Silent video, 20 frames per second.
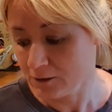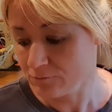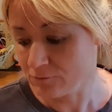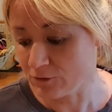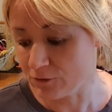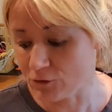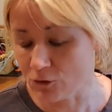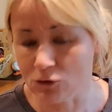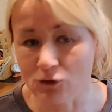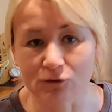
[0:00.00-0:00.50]

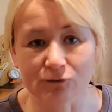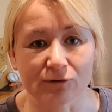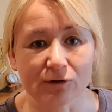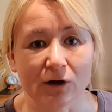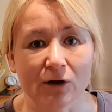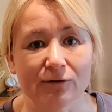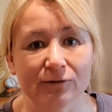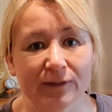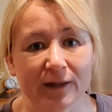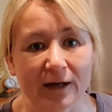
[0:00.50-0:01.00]
the Hoover
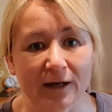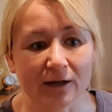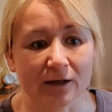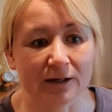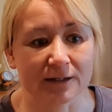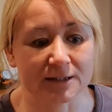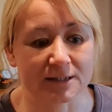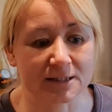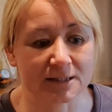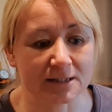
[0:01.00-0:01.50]
over, that
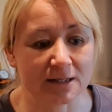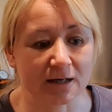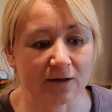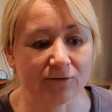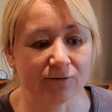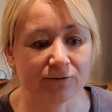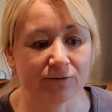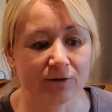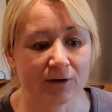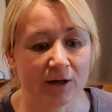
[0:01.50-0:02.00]
kind of
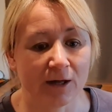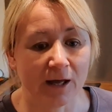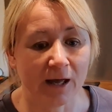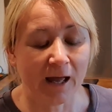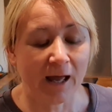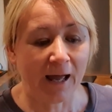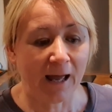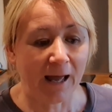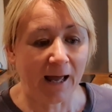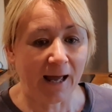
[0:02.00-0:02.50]
stuff.
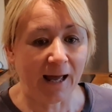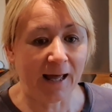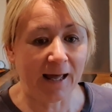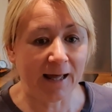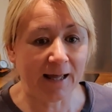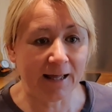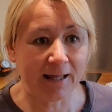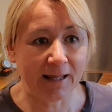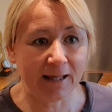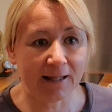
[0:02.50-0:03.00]

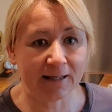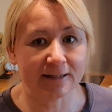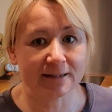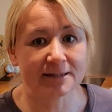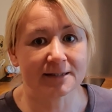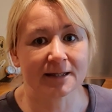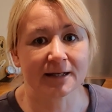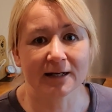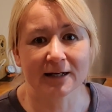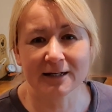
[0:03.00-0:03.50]

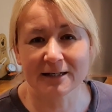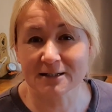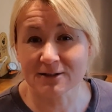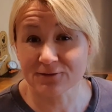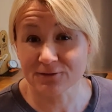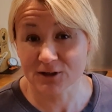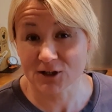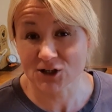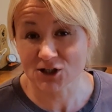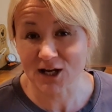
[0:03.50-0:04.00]
And then I need to
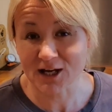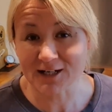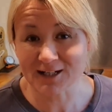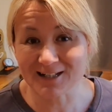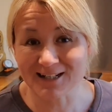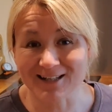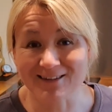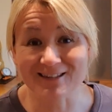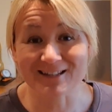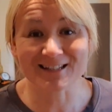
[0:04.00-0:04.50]
finish
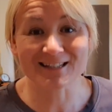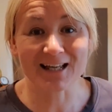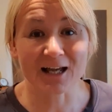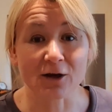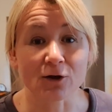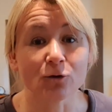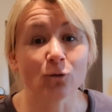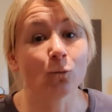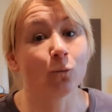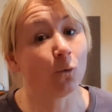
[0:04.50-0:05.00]
editing the
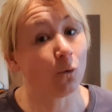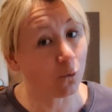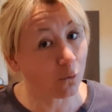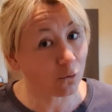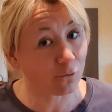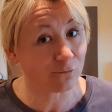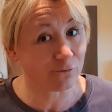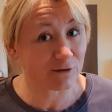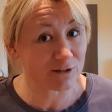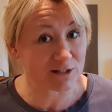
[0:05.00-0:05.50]
second
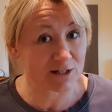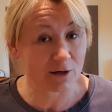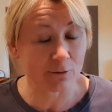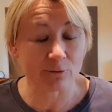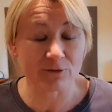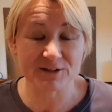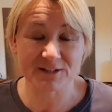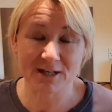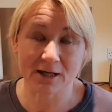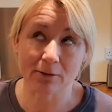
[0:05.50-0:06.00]
walk video,
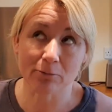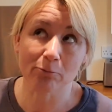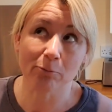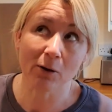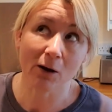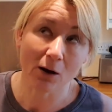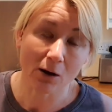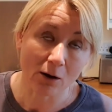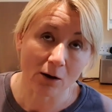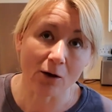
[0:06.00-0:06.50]
or the second
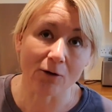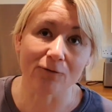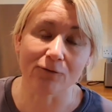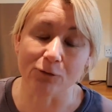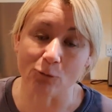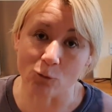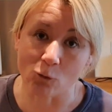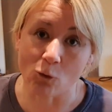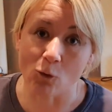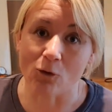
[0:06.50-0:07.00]
part of
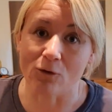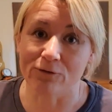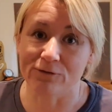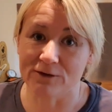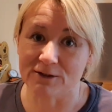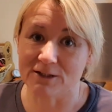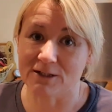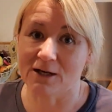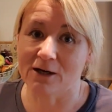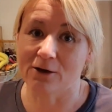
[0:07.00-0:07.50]
the walk
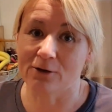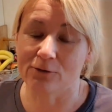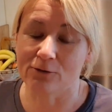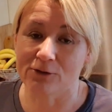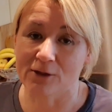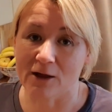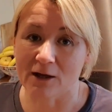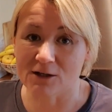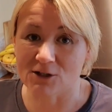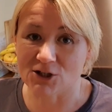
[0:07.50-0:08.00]
video
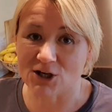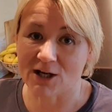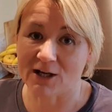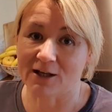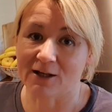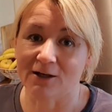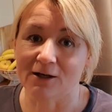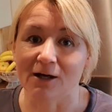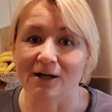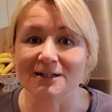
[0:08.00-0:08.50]
that
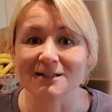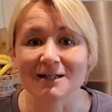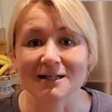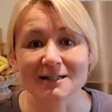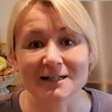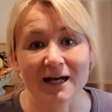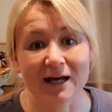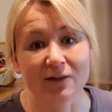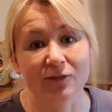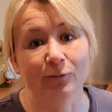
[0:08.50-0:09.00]
Jackie and I
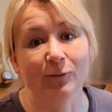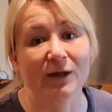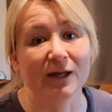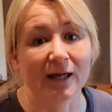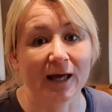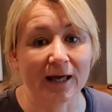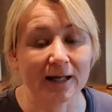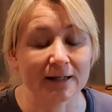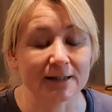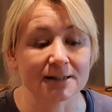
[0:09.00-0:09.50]
did at the
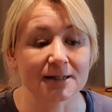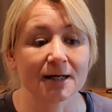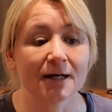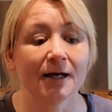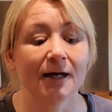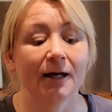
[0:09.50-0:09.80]
weekend.